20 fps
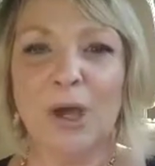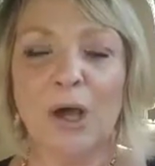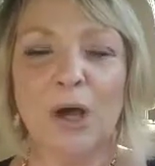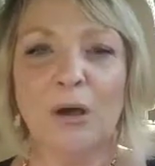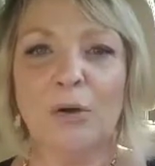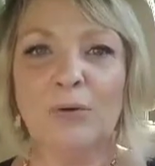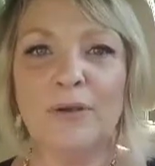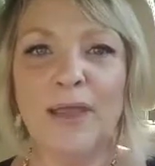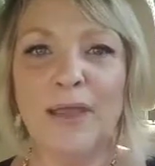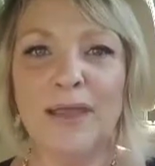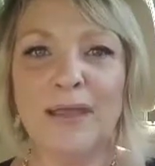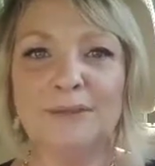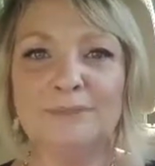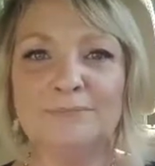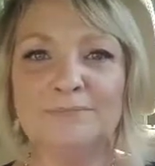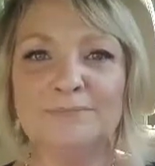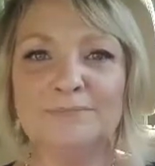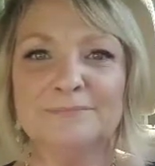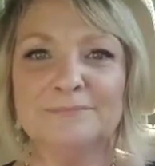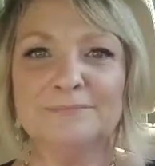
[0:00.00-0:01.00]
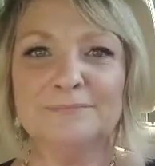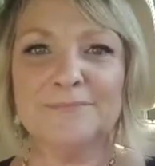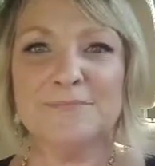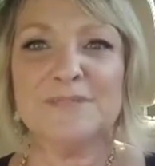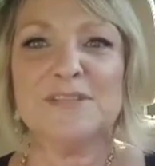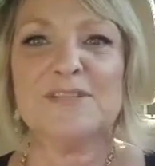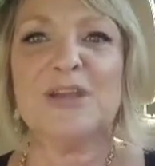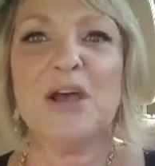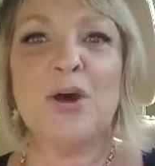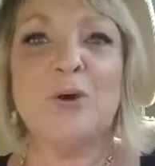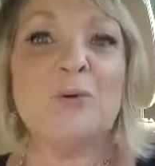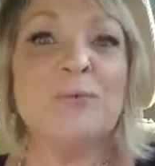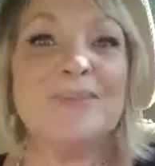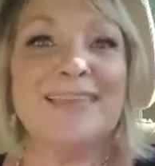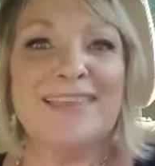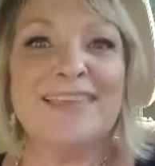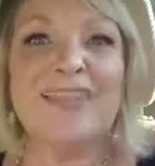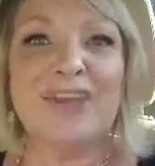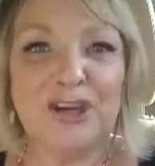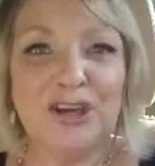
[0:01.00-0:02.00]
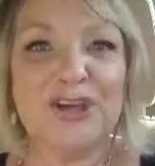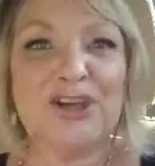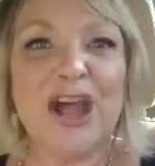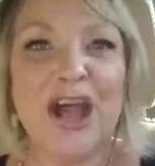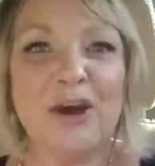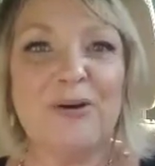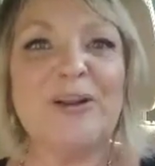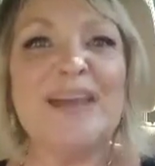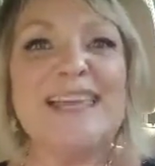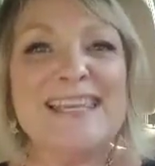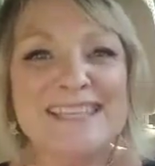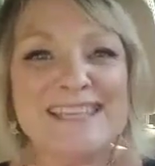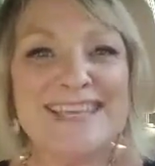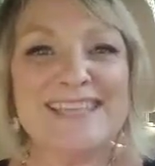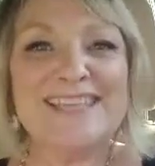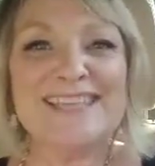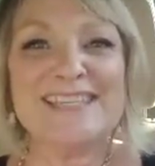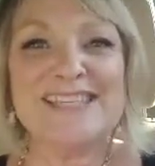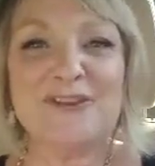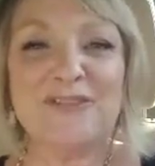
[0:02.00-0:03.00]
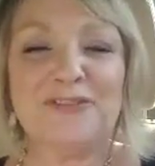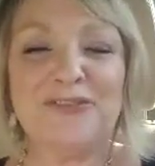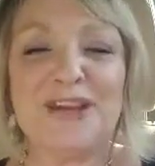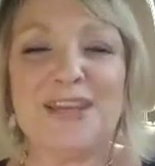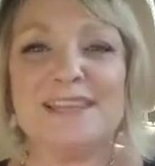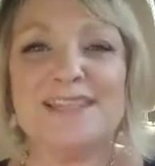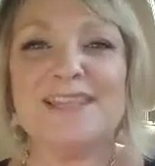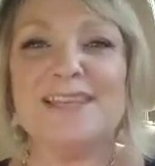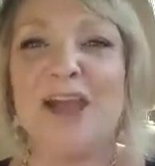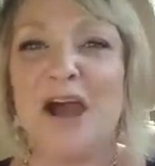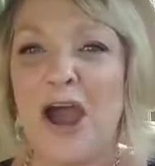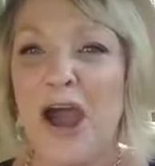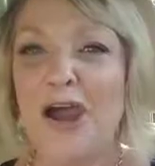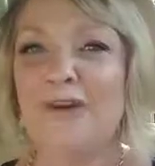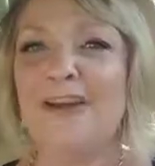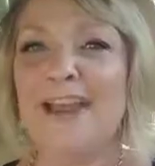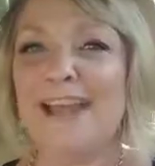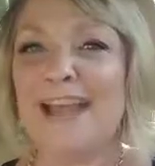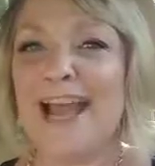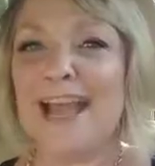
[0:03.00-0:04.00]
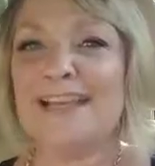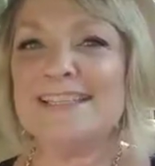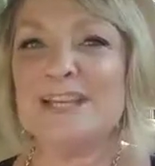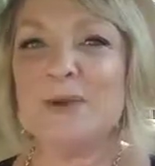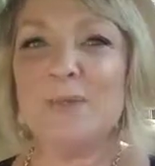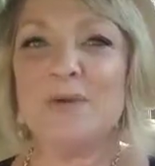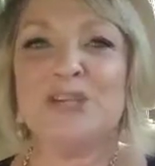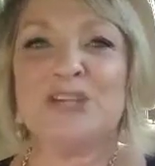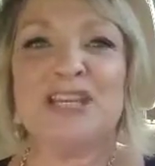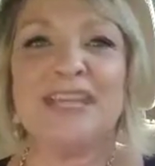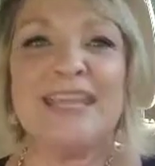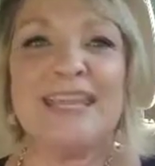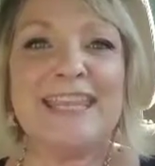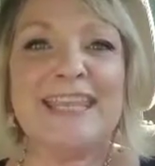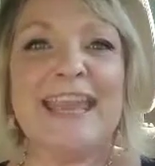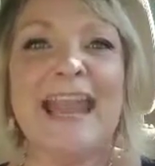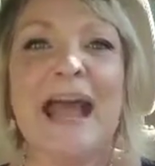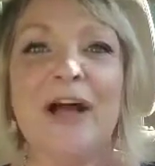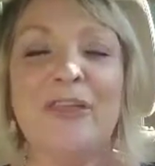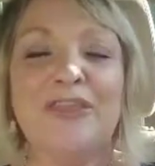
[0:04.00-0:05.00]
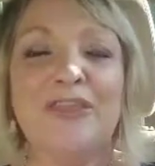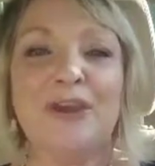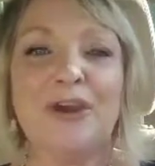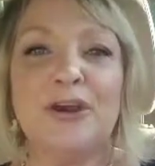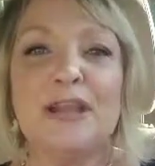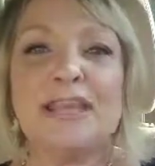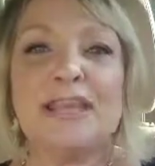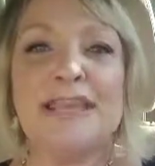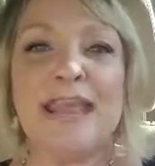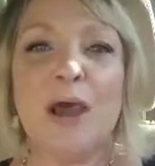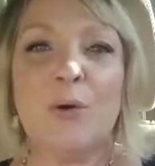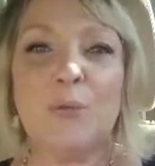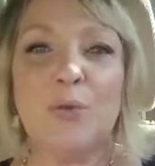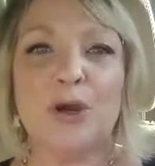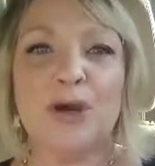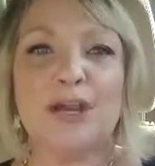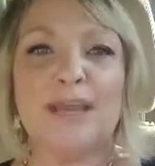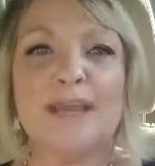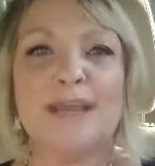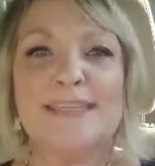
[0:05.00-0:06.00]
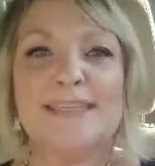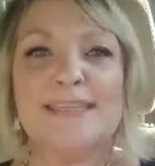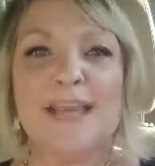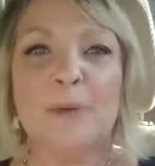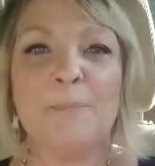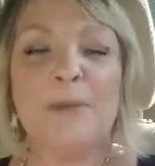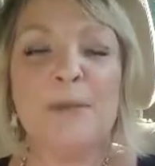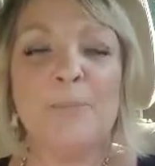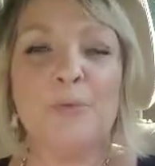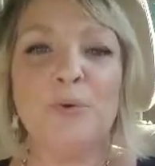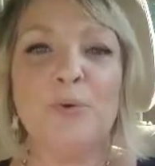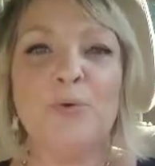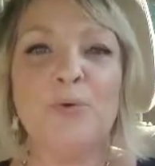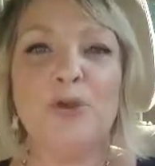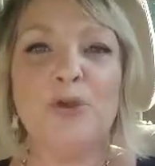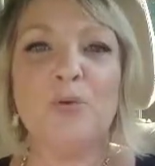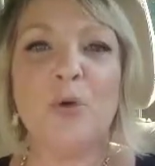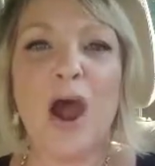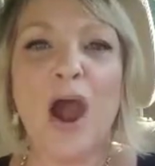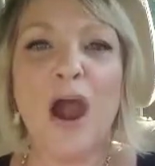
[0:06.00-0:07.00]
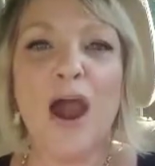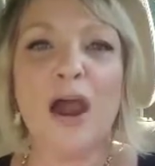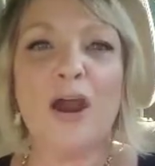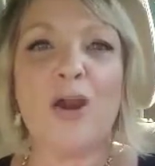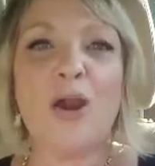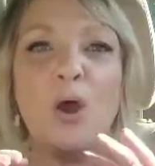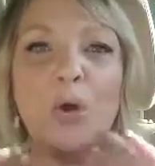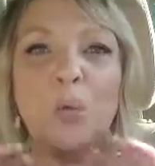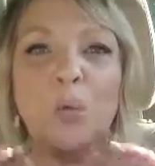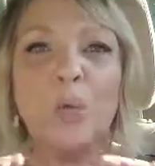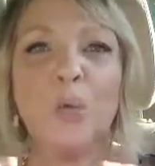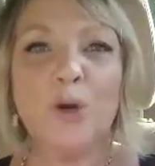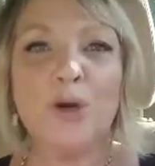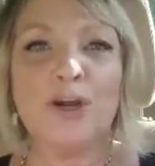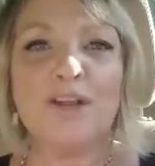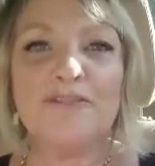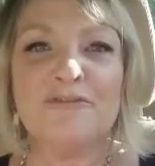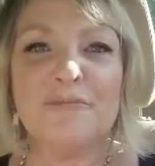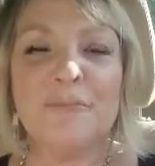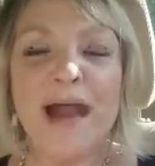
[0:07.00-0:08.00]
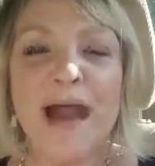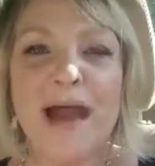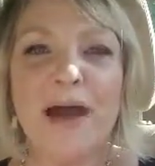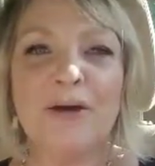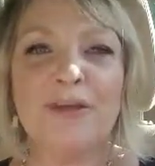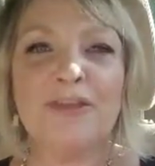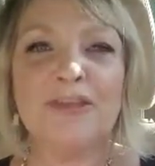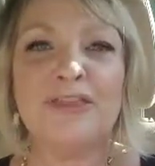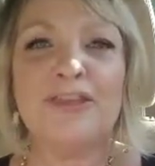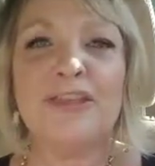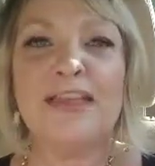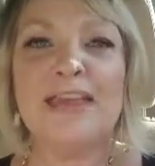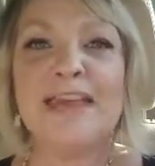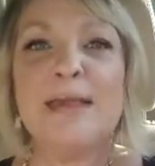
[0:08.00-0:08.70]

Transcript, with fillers: Okay, so there you go. See the difference? All right, guys, I want you to get out there, network, tell people who you are, word of mouth.